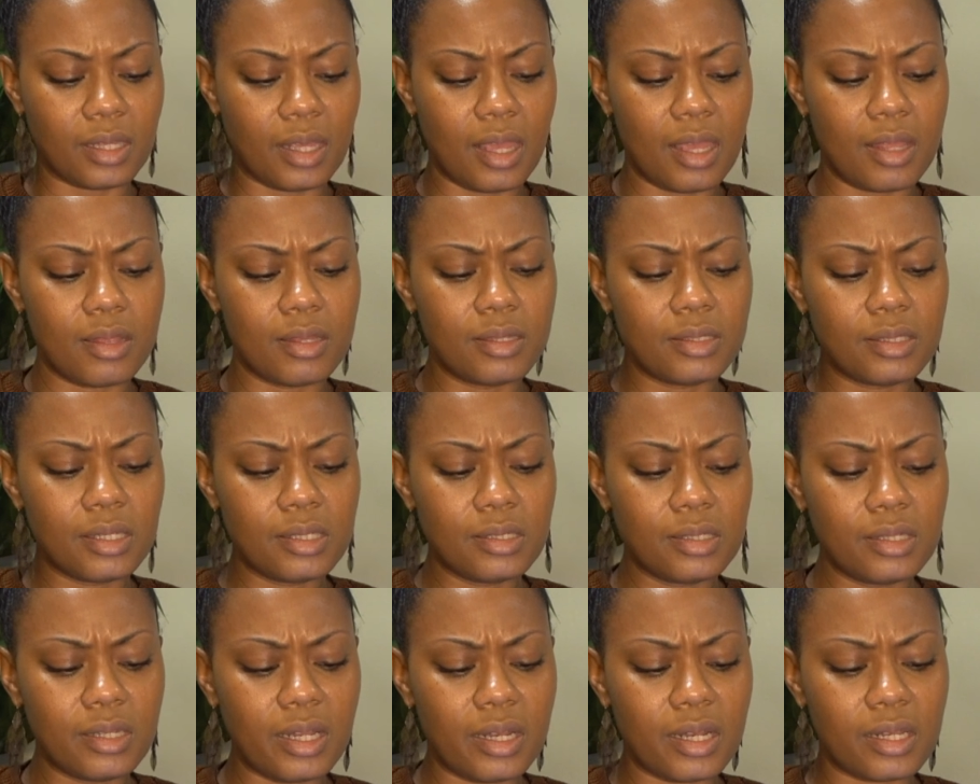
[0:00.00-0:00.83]
Again, this
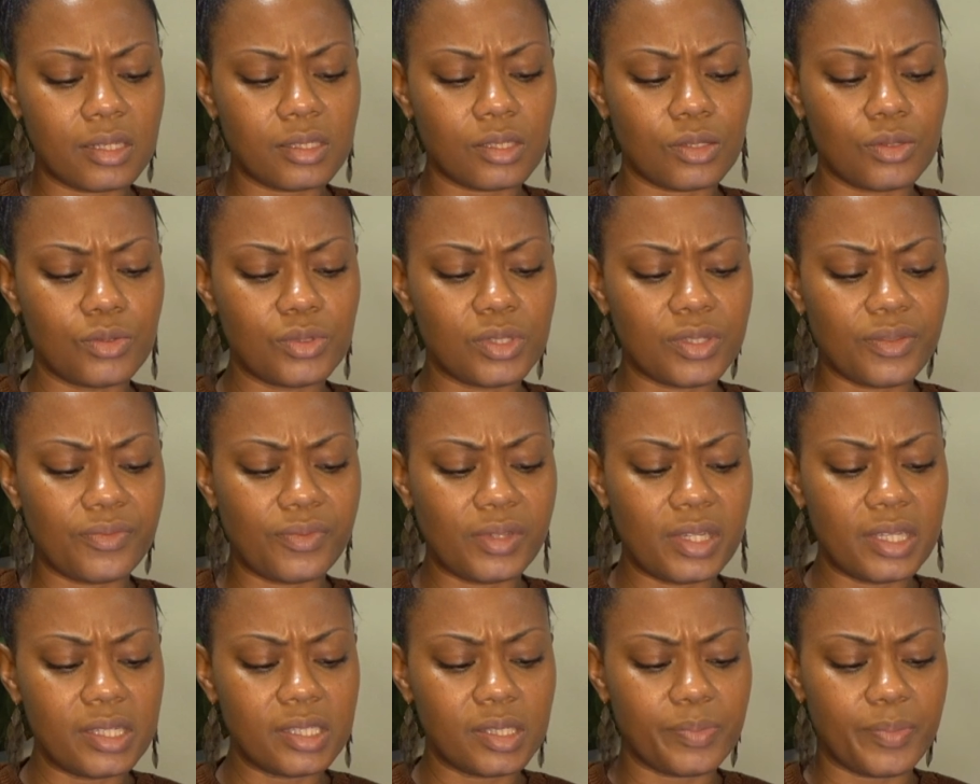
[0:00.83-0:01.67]
isn't an exclusive
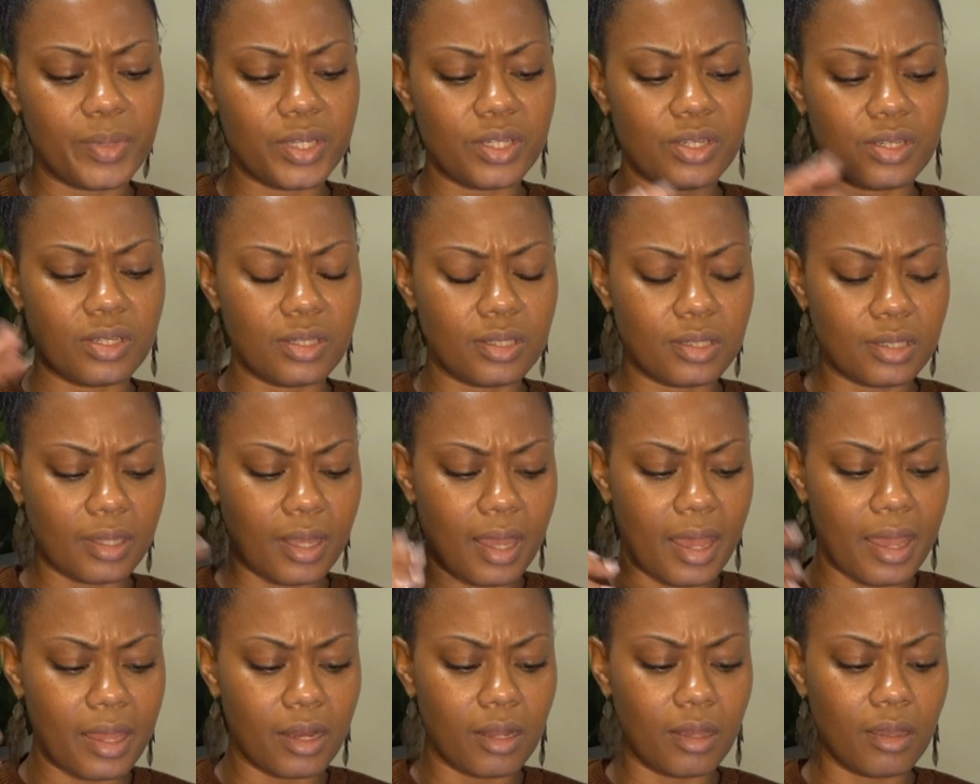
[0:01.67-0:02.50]
list, but just to
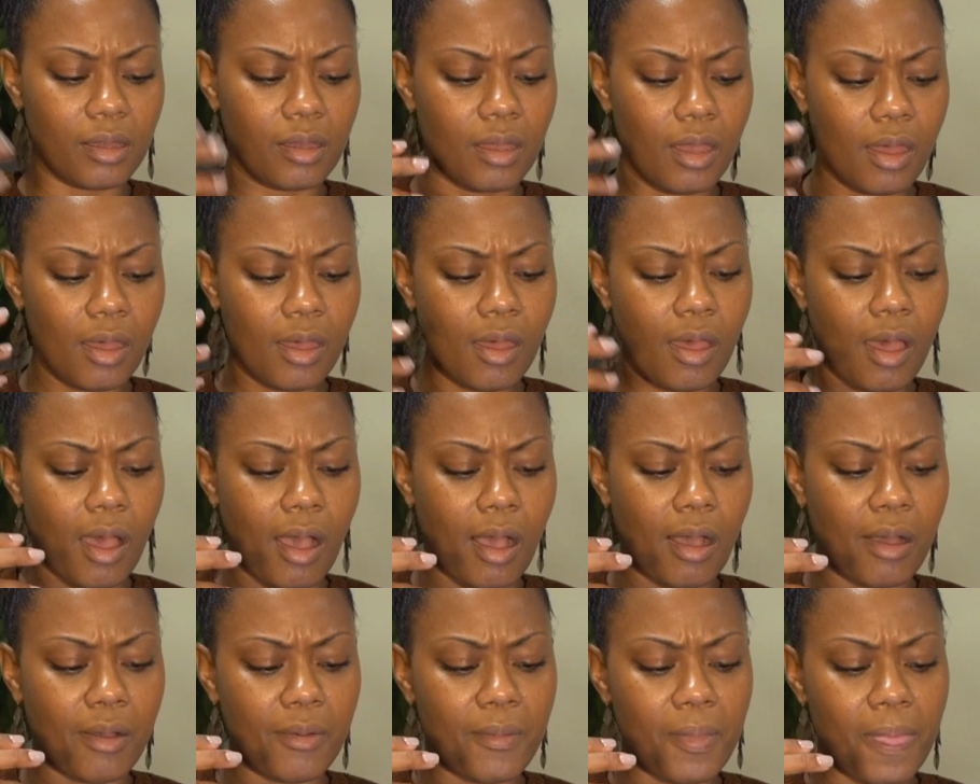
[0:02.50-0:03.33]
kind
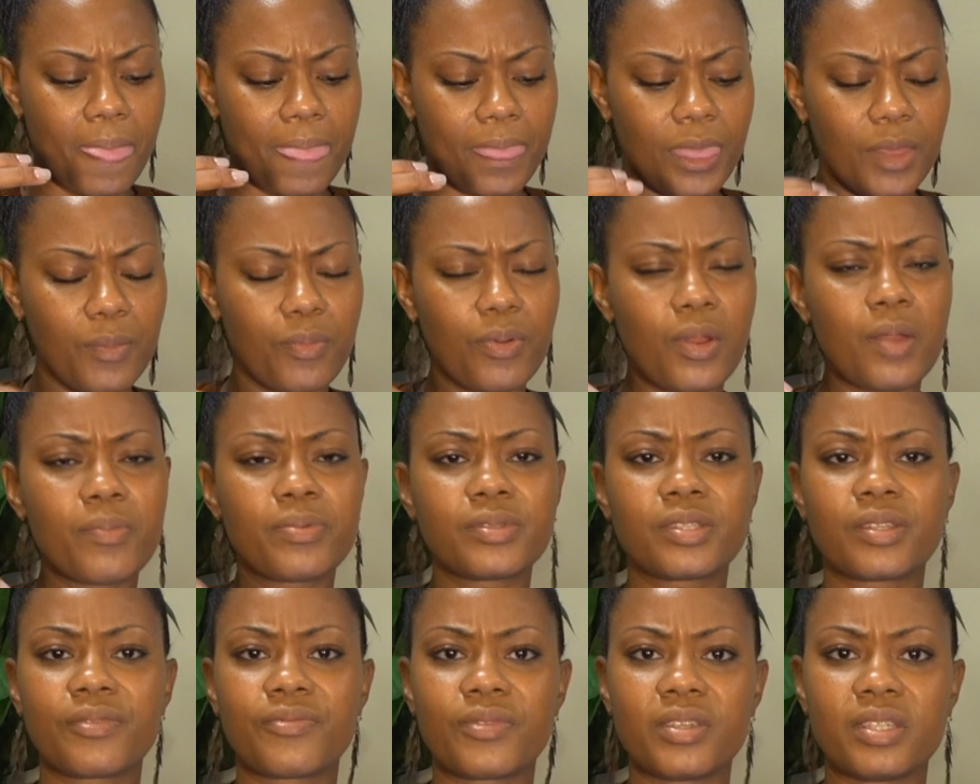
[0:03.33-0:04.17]
of, the
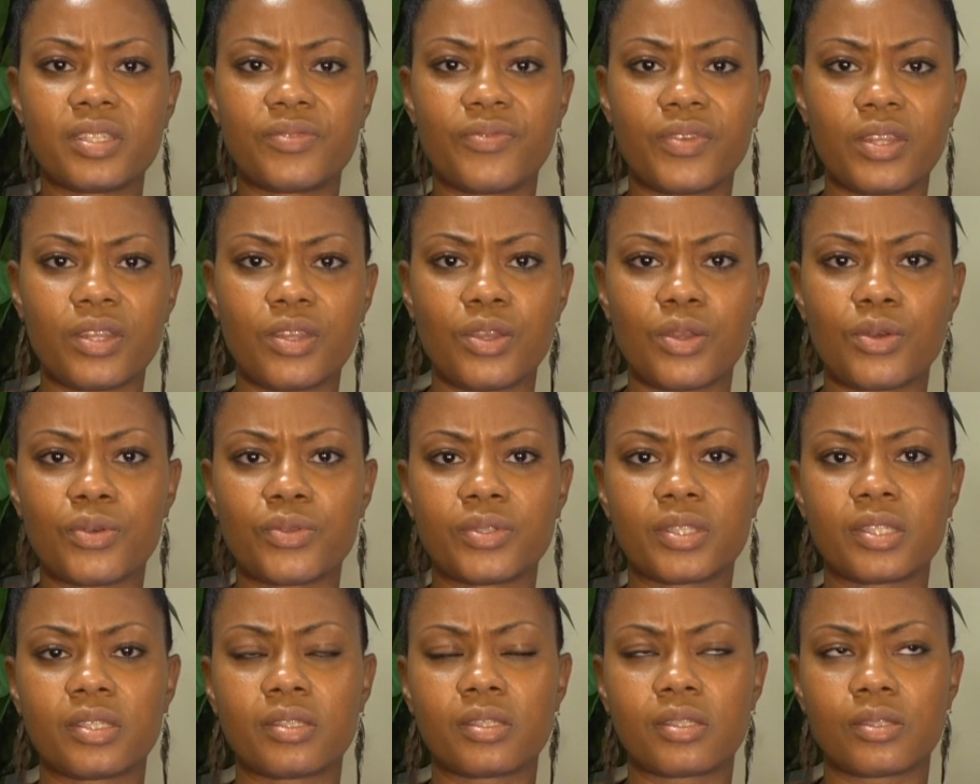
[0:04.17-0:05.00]
purpose of these
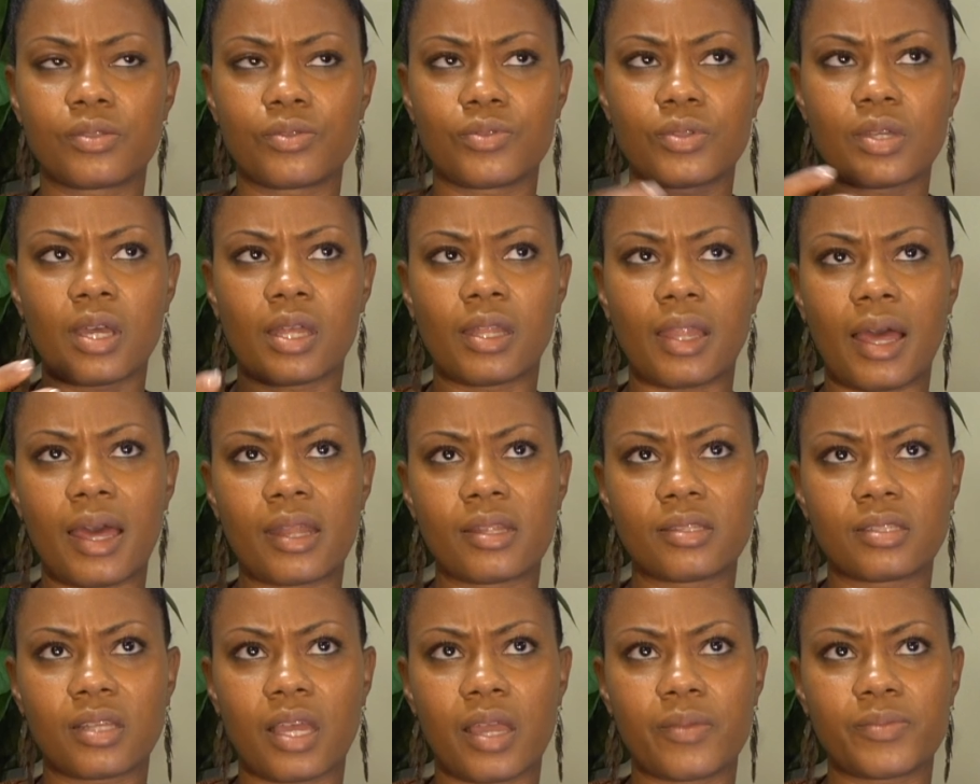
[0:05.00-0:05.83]
videos is a
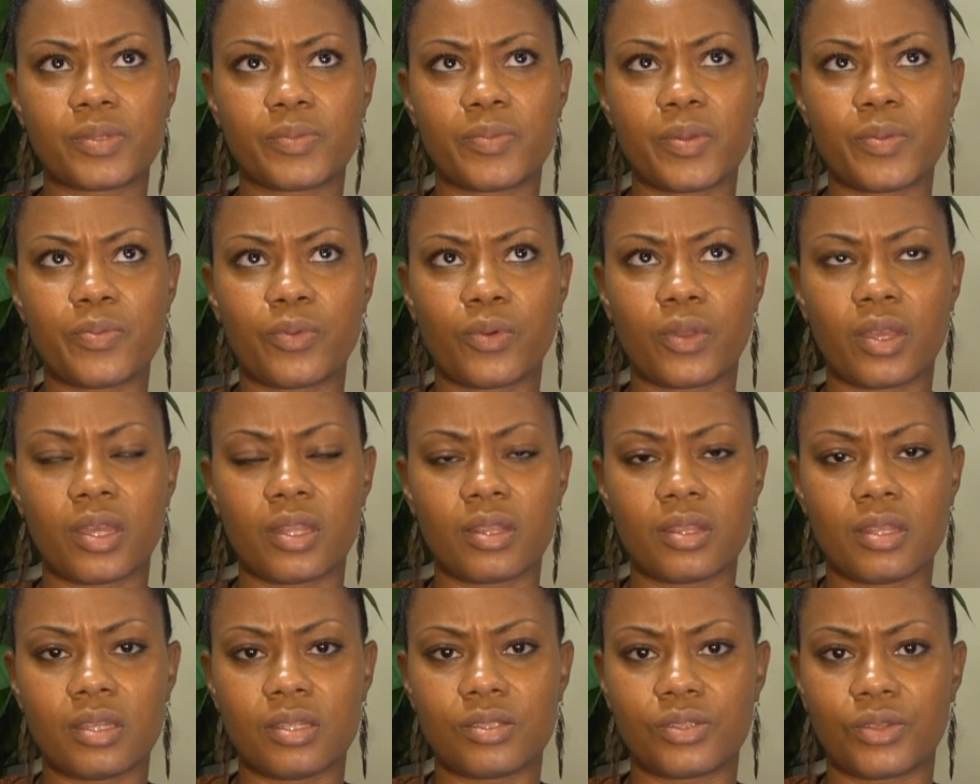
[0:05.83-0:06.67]
lot of times people
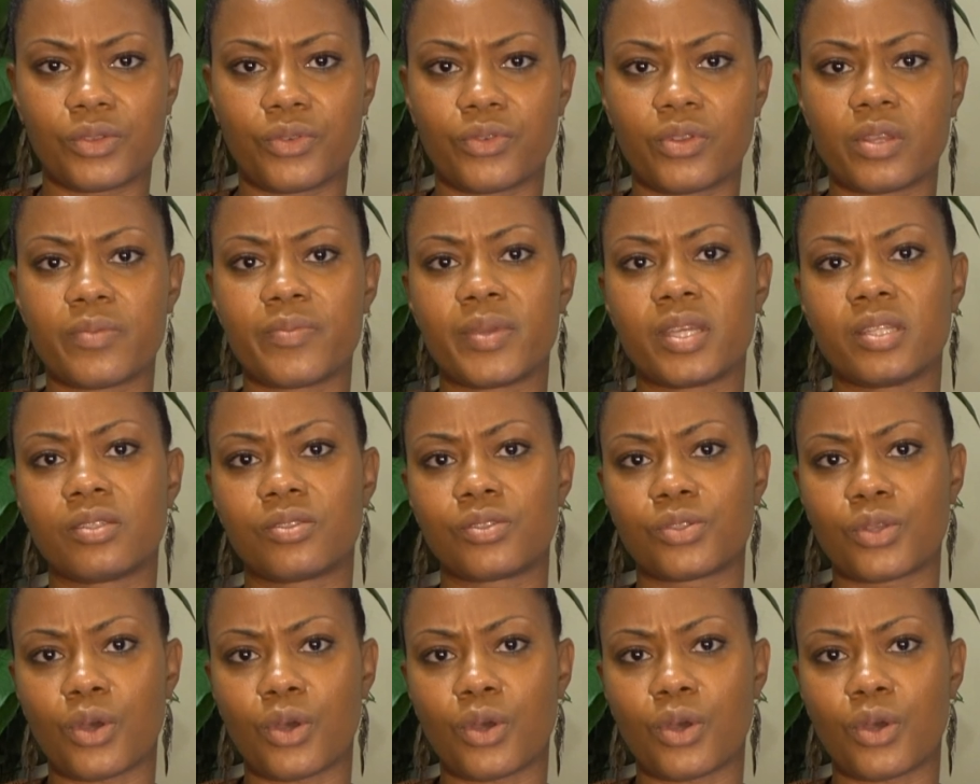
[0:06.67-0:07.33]
get these agreements.